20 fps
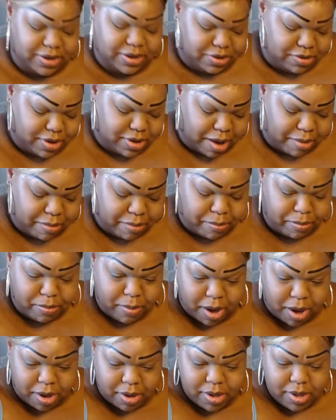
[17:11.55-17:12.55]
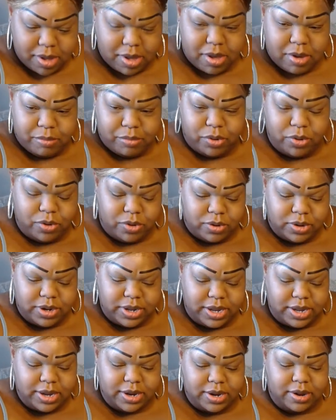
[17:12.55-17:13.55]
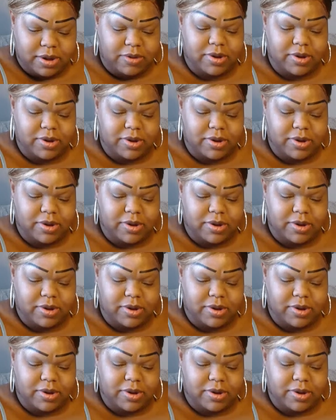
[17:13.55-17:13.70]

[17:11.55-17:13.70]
and you got uh, pulled in.